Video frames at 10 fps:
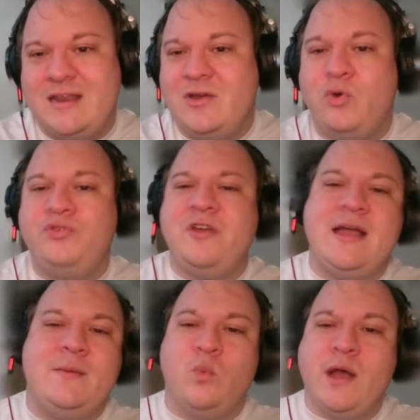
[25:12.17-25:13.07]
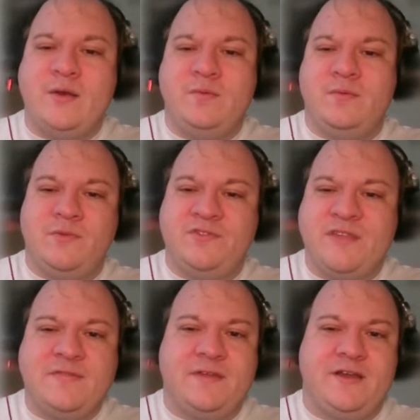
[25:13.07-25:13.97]
And the whole time, White was
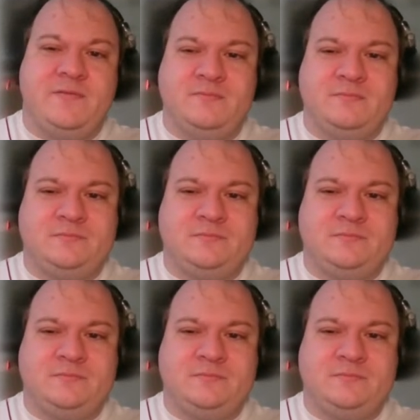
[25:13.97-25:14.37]
stuck there.